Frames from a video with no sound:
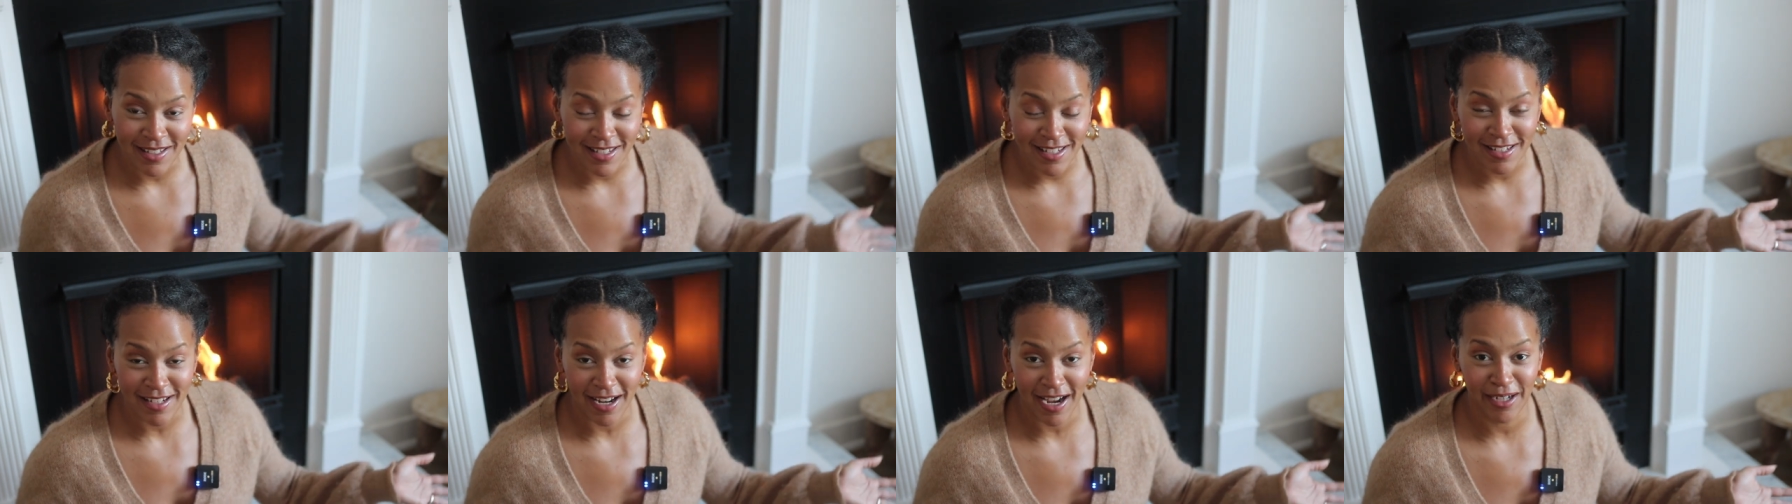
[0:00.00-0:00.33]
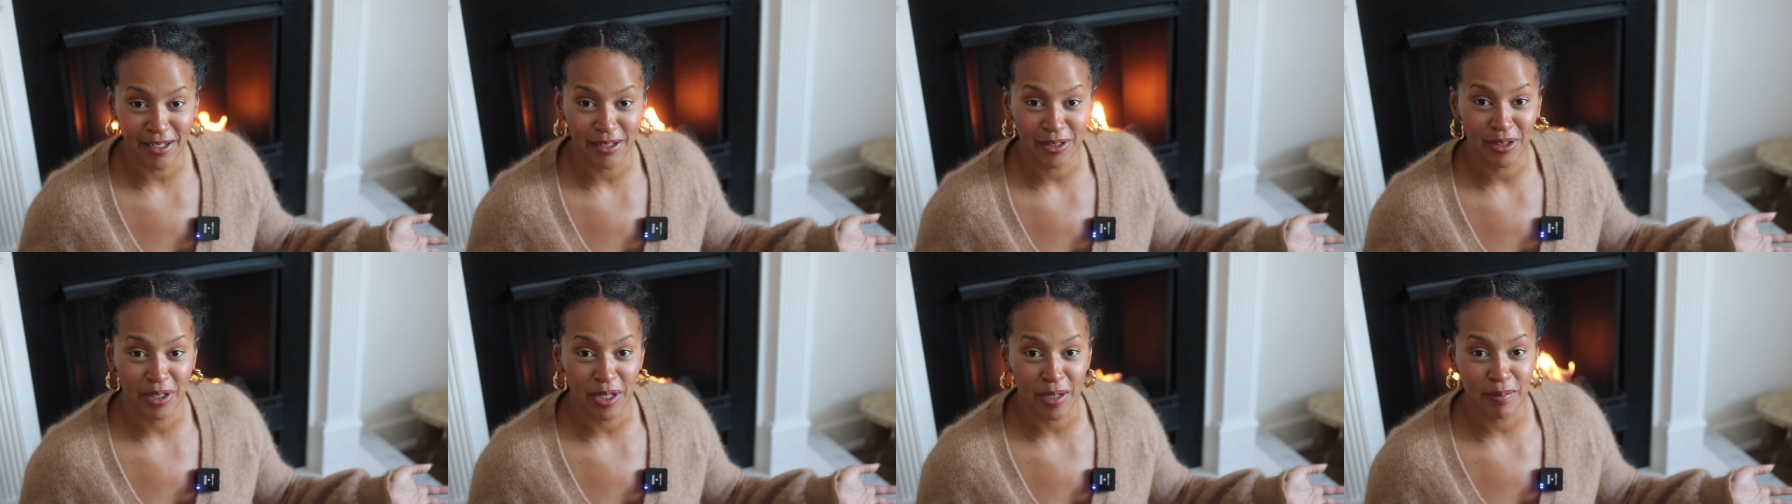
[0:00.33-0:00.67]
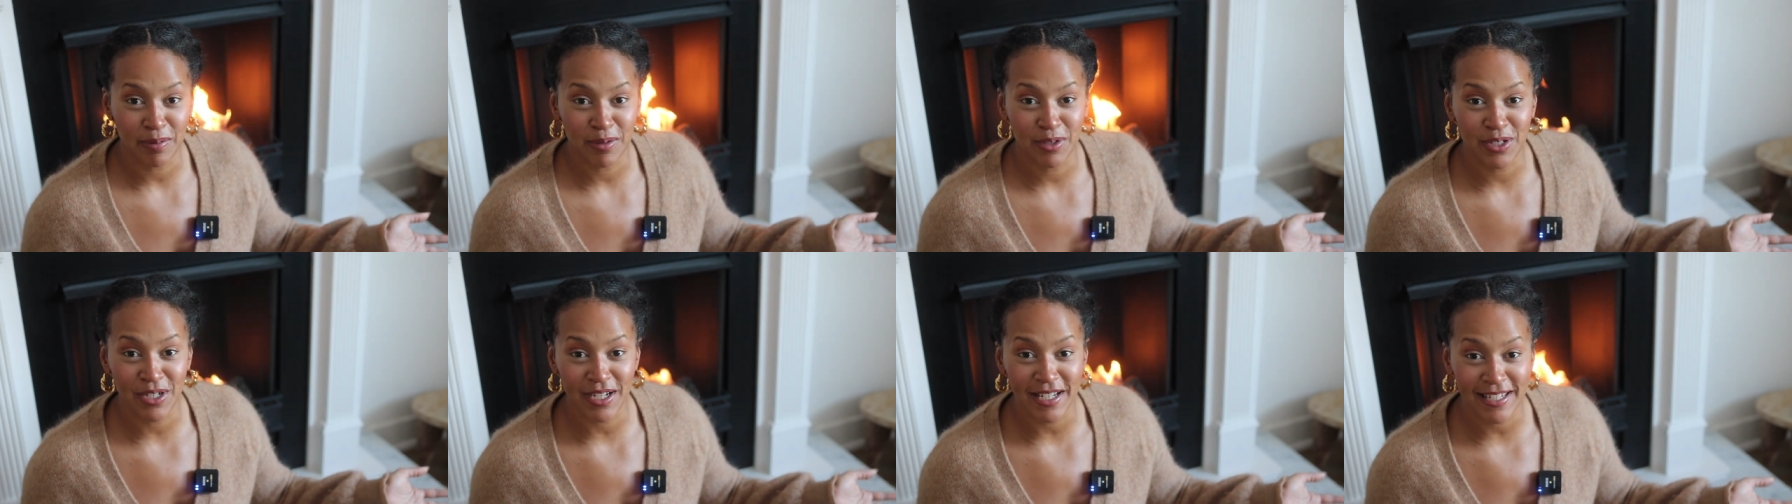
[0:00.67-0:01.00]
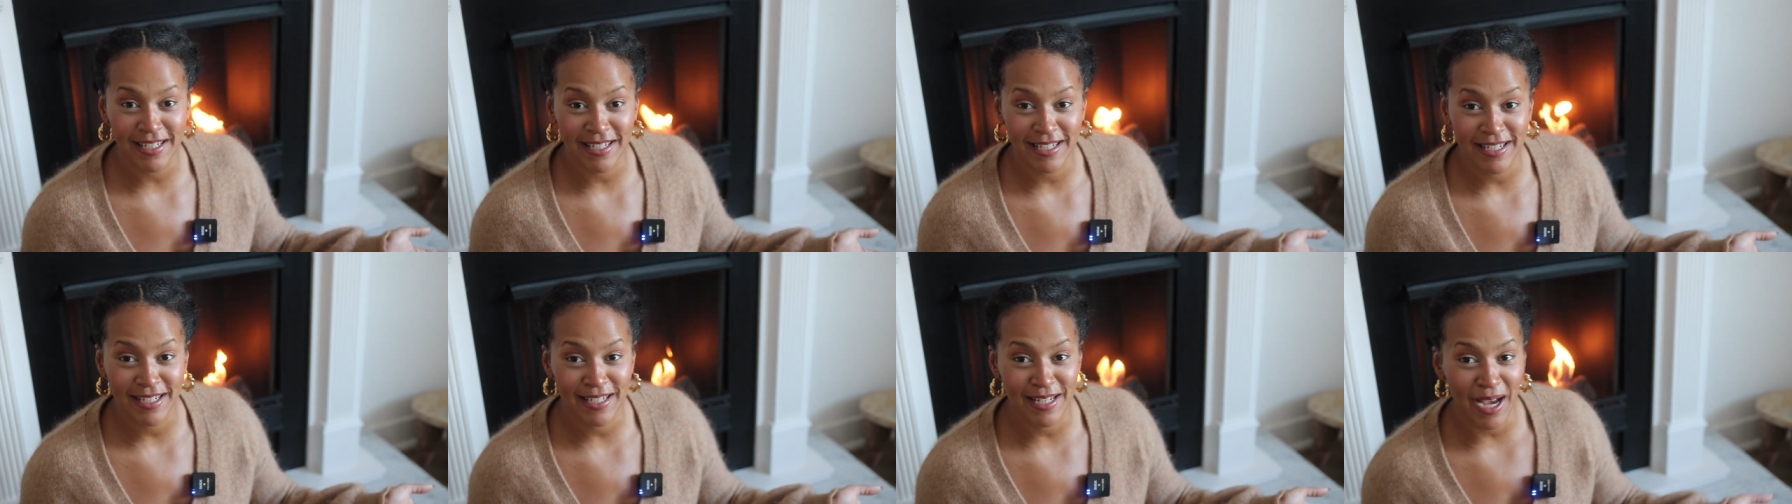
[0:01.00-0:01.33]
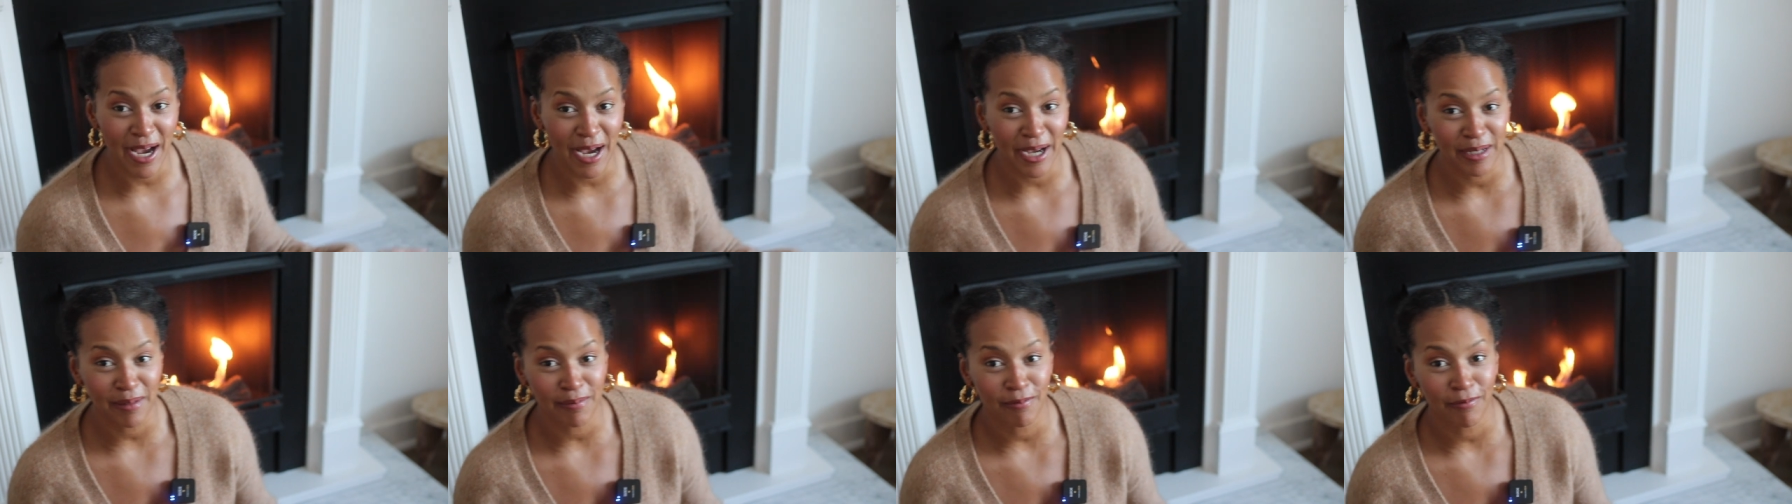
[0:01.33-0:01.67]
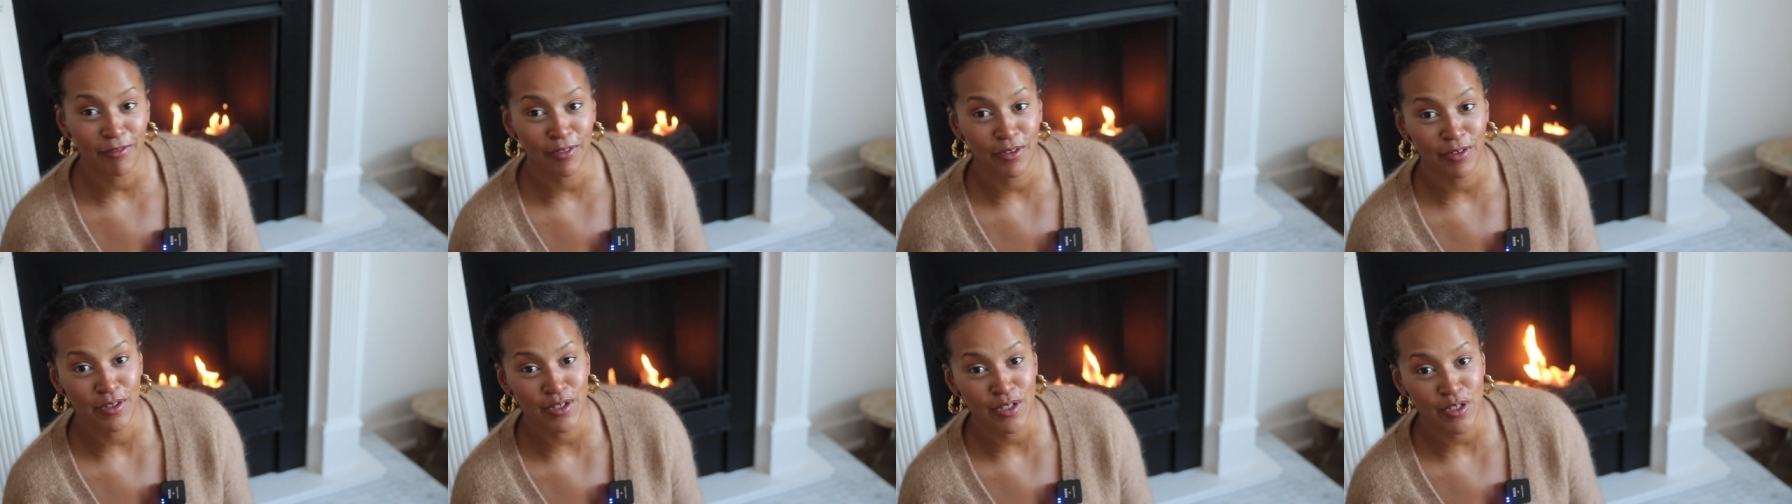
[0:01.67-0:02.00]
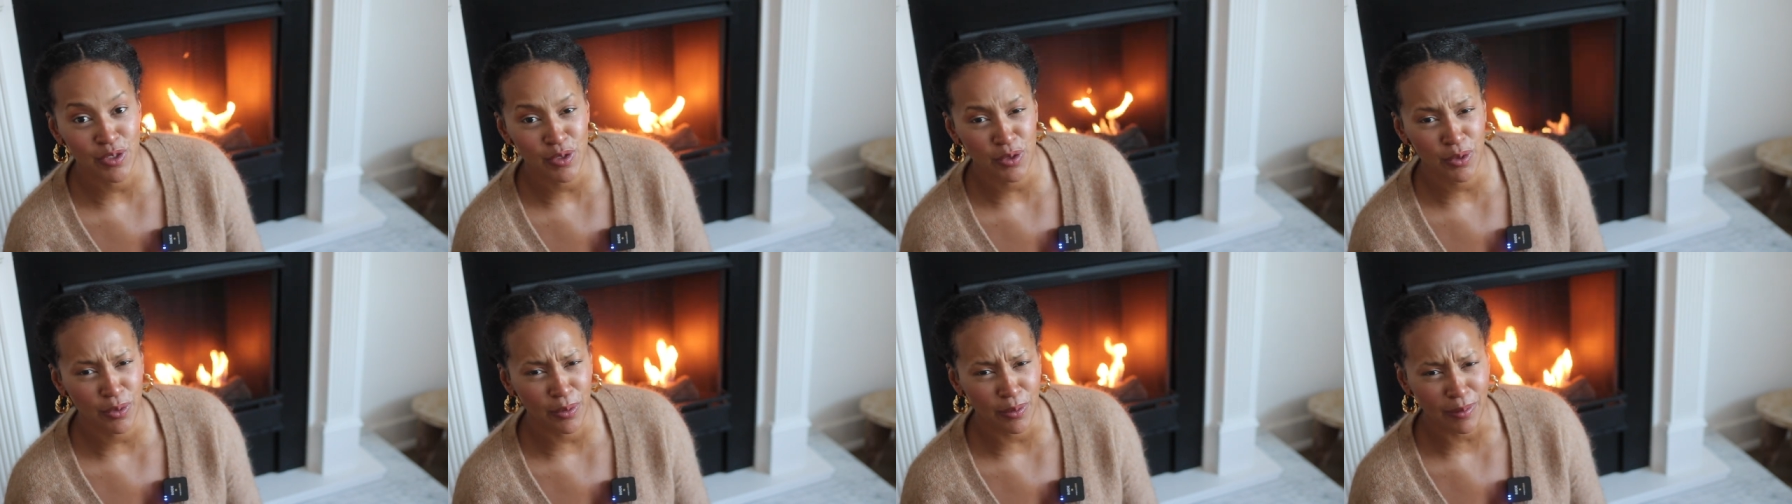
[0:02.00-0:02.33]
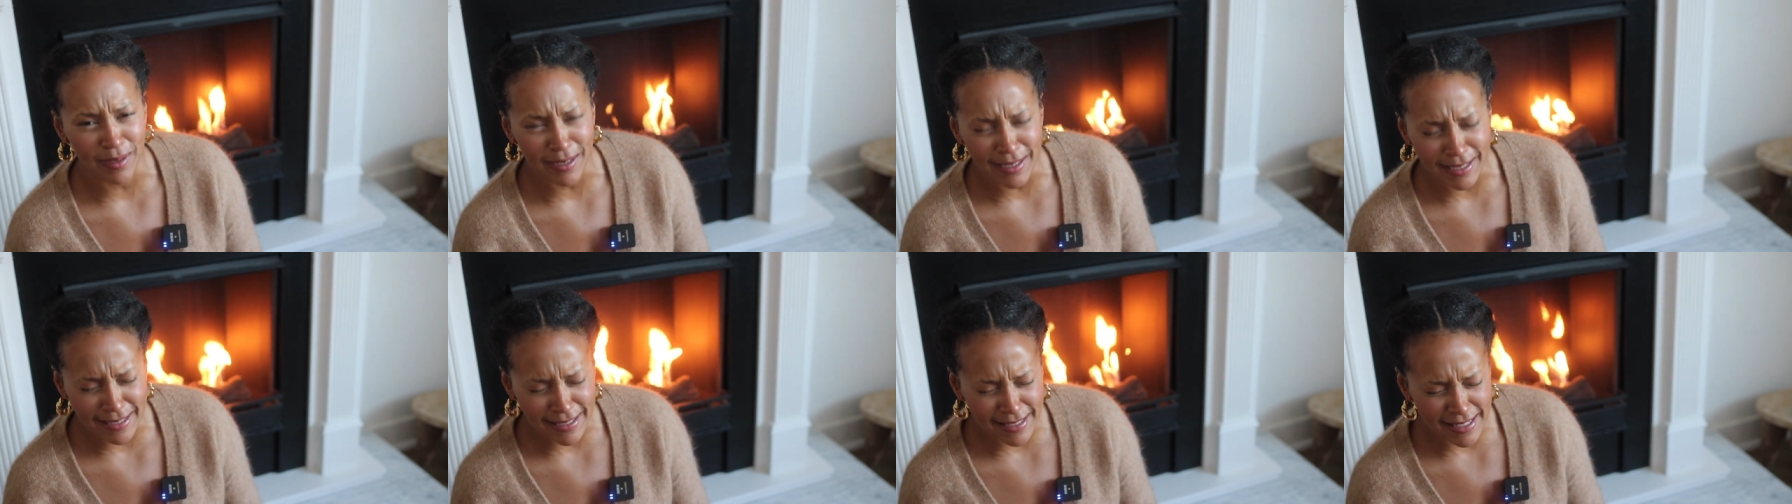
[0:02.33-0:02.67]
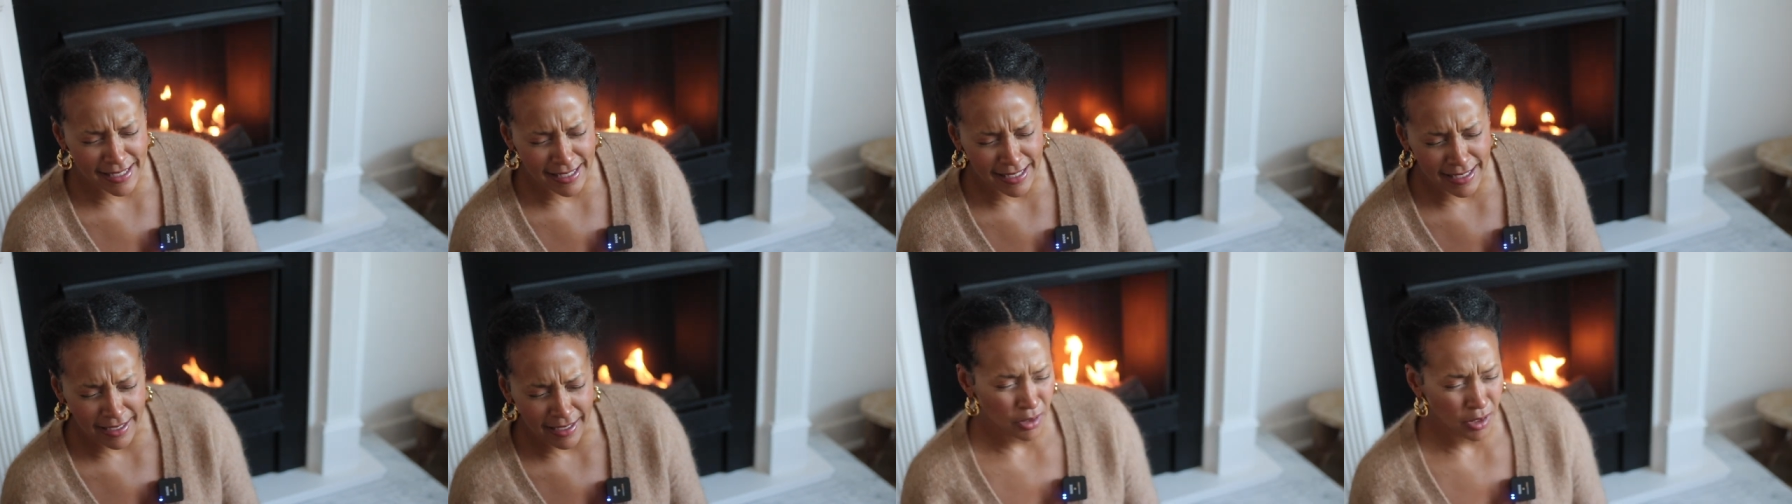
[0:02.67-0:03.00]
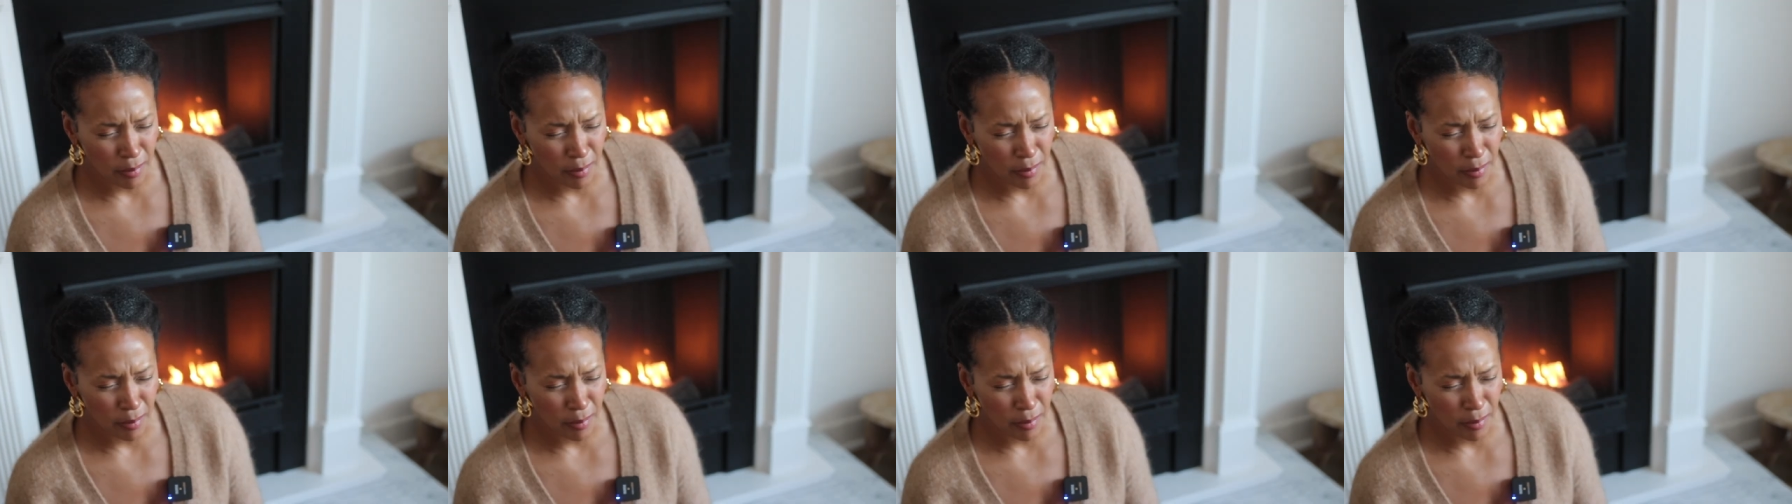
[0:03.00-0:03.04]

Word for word: styled up just in time for this crazy,